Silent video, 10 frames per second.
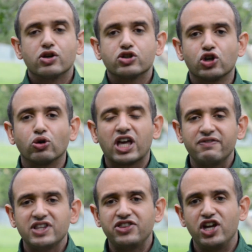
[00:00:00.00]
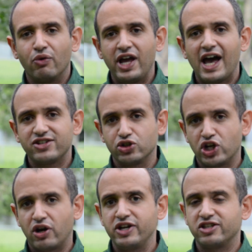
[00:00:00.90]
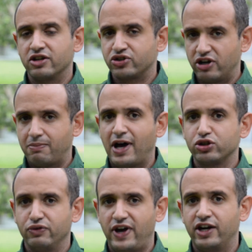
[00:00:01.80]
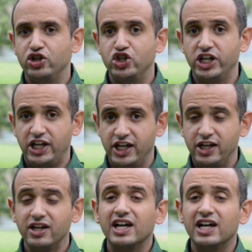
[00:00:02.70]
So given that the array has to generate in a certain amount of energy E,